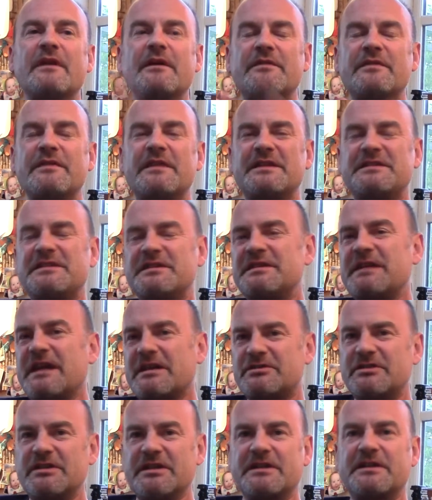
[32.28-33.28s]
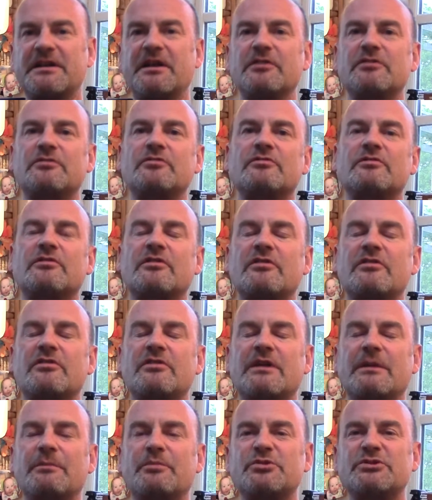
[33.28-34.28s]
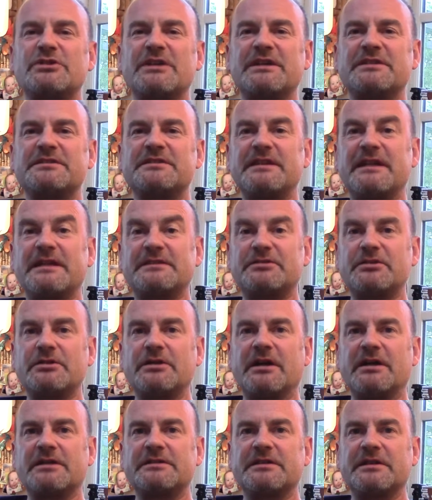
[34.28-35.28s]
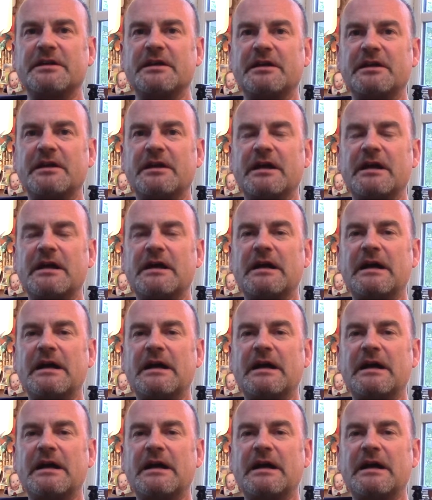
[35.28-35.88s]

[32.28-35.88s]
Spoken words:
This is actually a clone called Cramposie Selezionata,